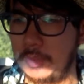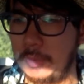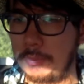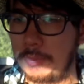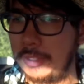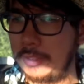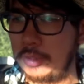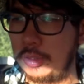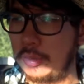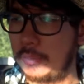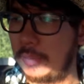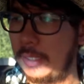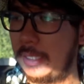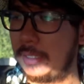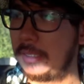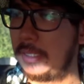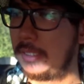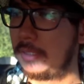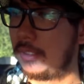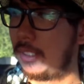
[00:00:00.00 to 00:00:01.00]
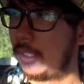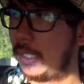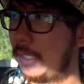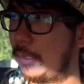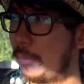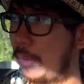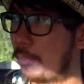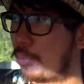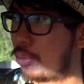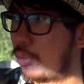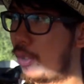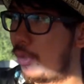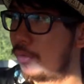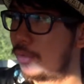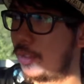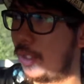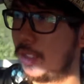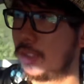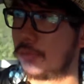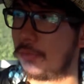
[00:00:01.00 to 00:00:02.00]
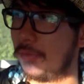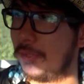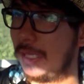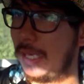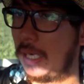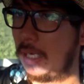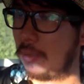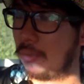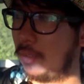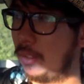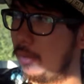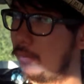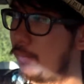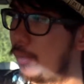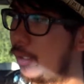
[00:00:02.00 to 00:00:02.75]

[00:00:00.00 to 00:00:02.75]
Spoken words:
But and prioritize for that, right?